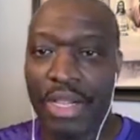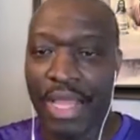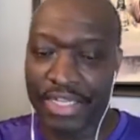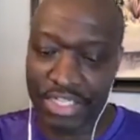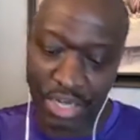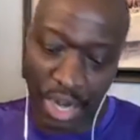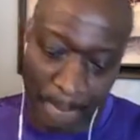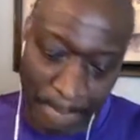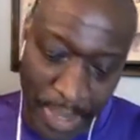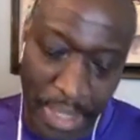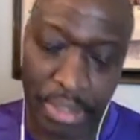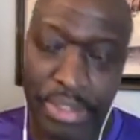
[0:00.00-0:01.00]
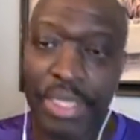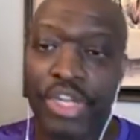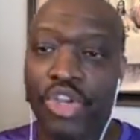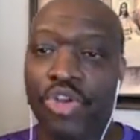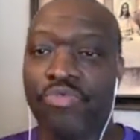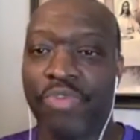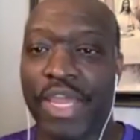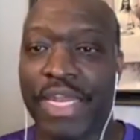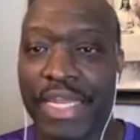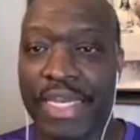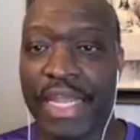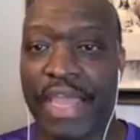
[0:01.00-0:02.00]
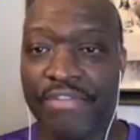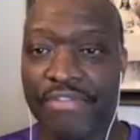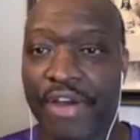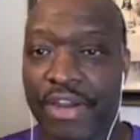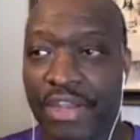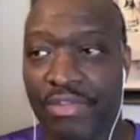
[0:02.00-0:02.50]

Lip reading: and start building your rainy day fund.